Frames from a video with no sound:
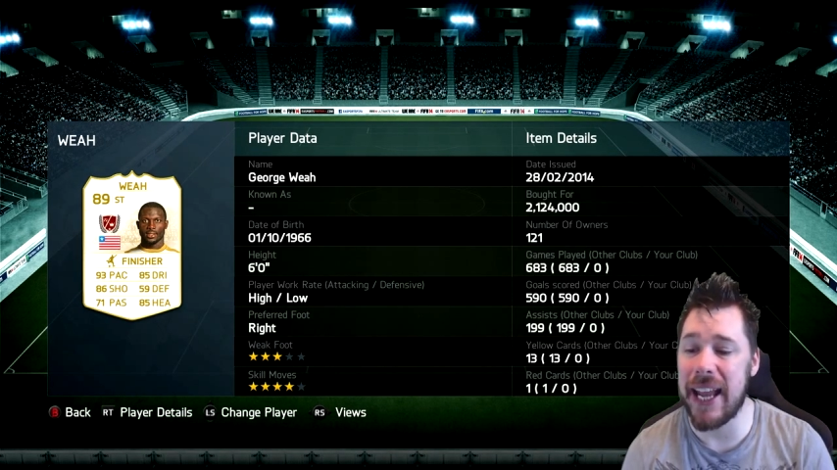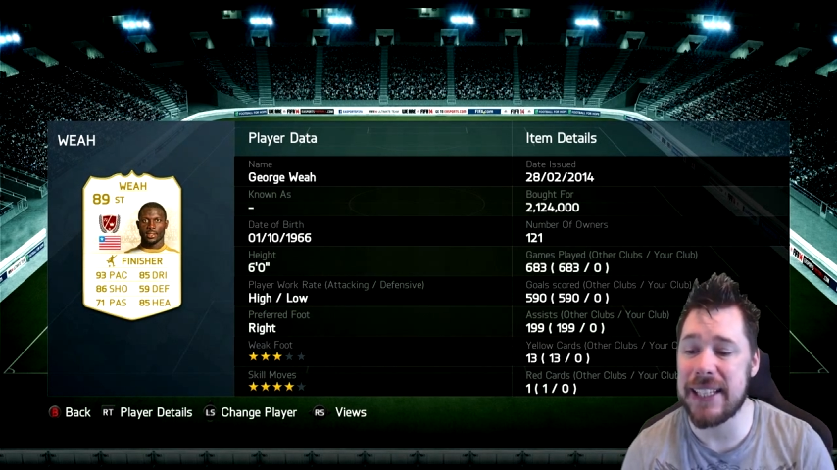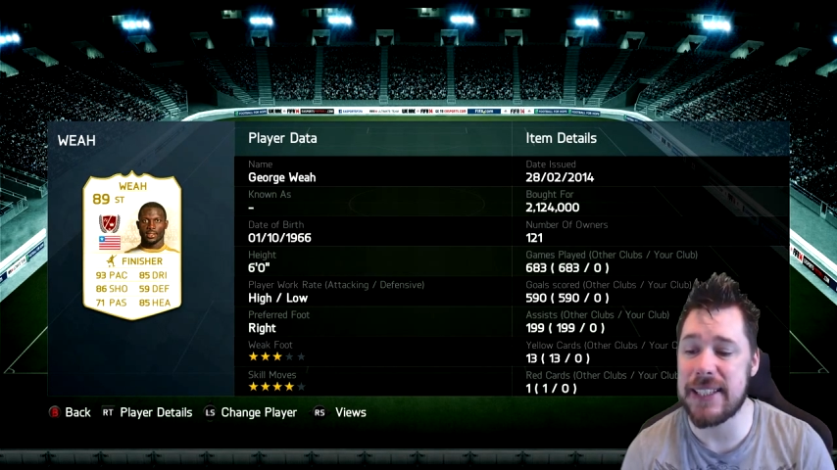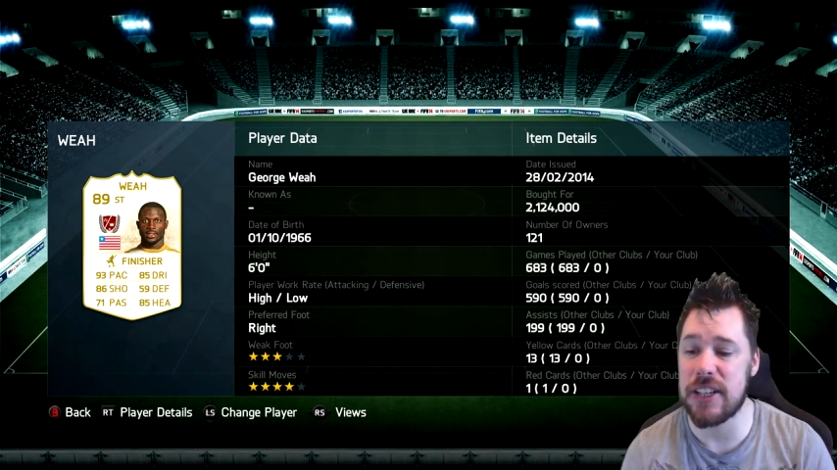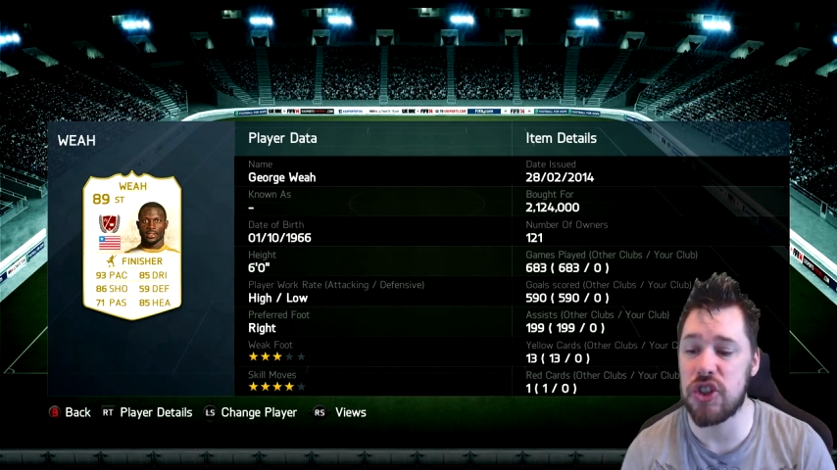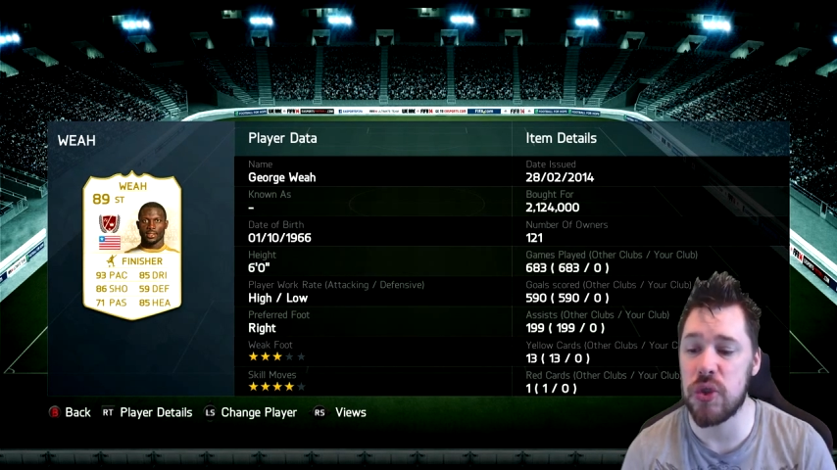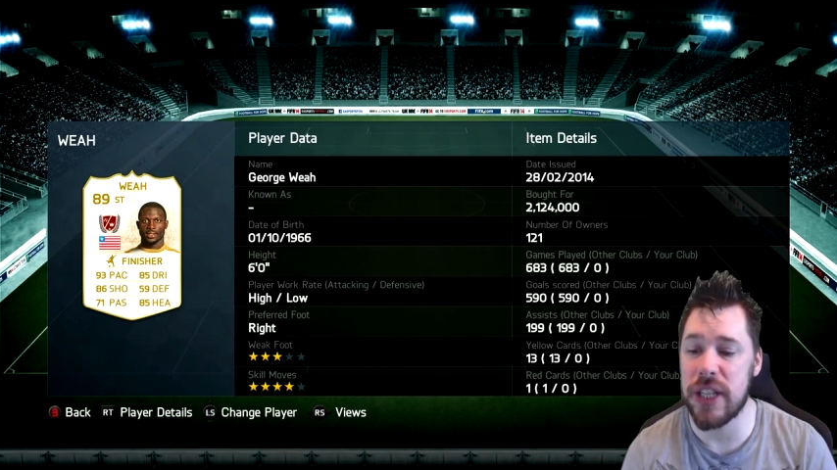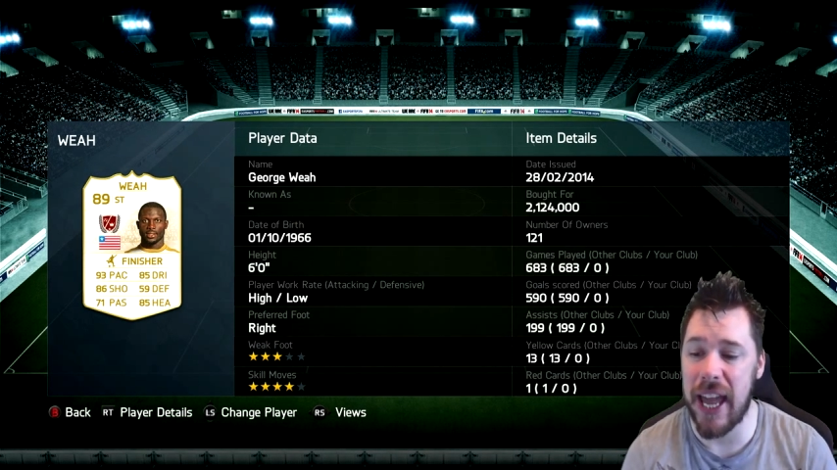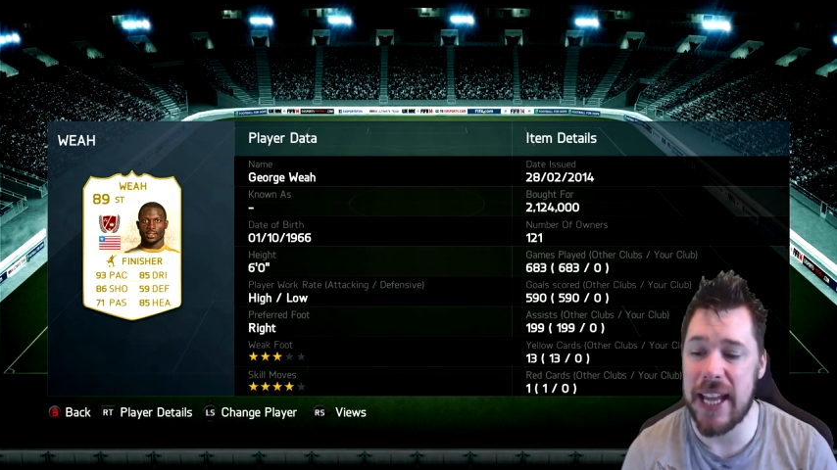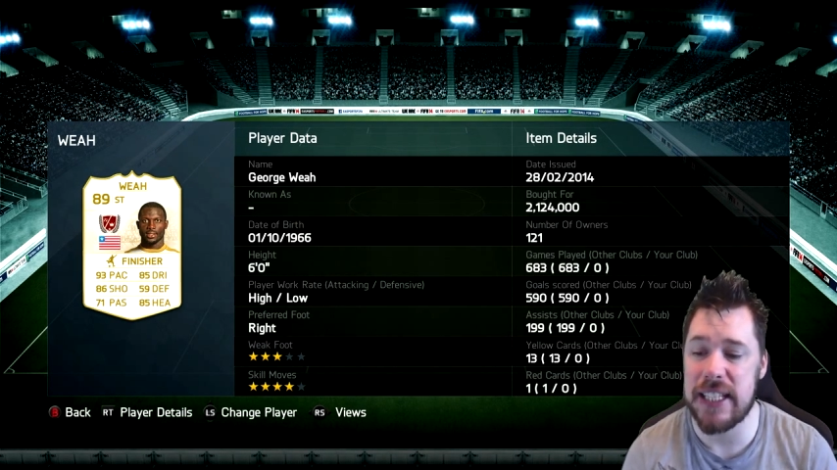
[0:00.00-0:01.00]
86
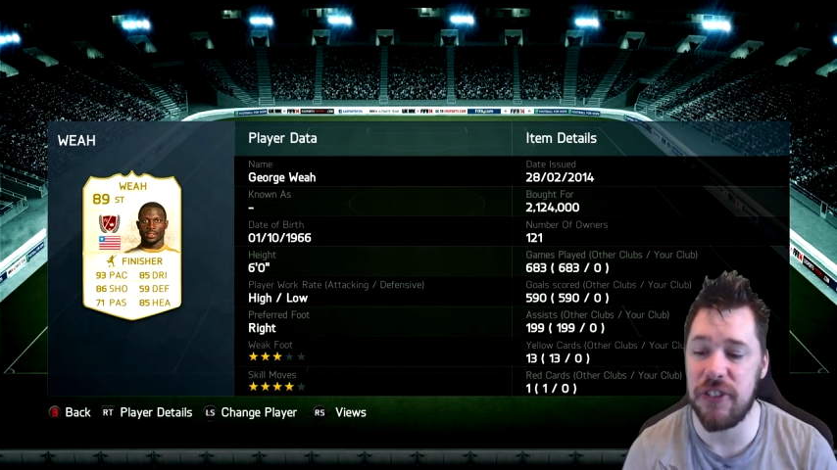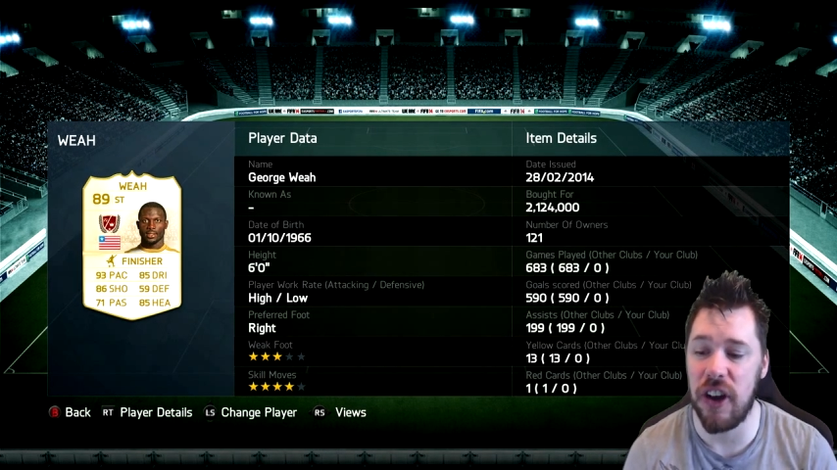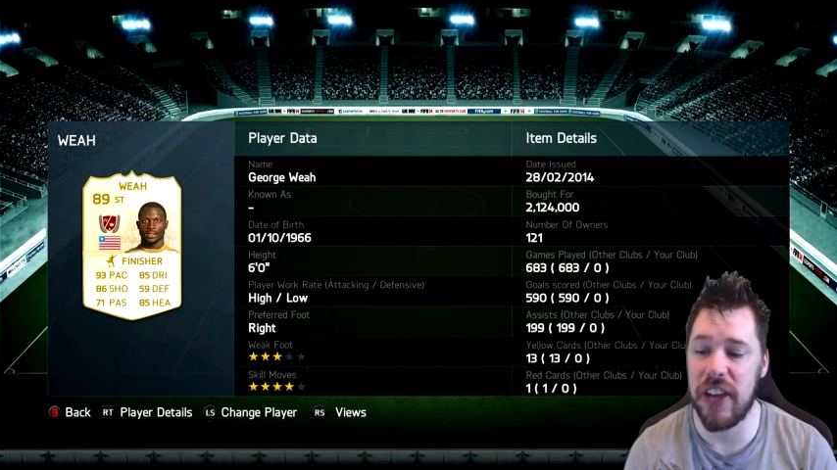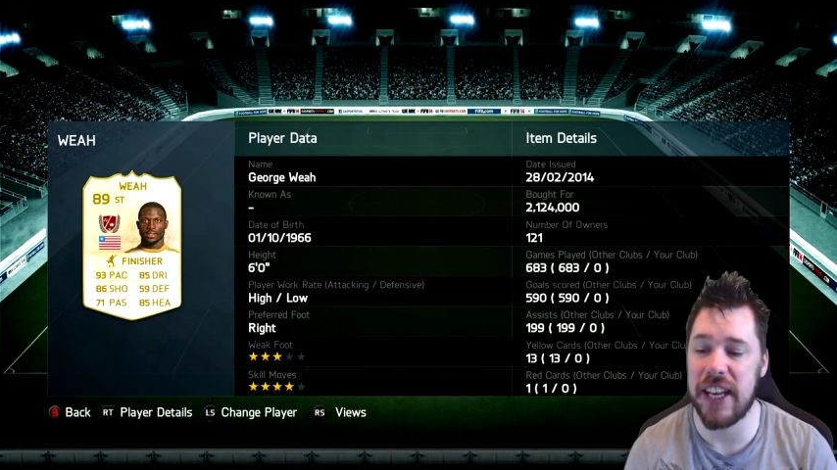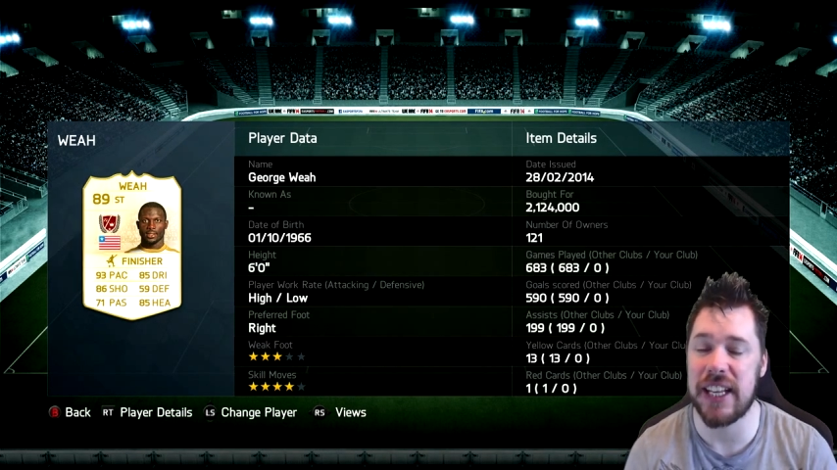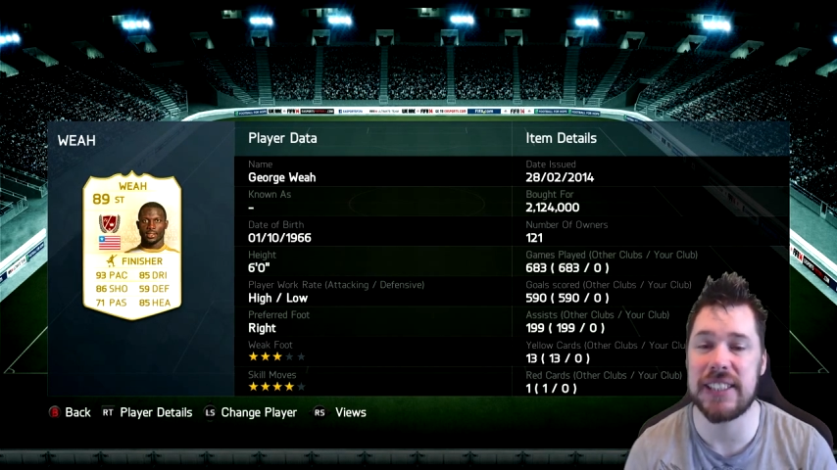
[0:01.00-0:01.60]
shooting, 85 heading,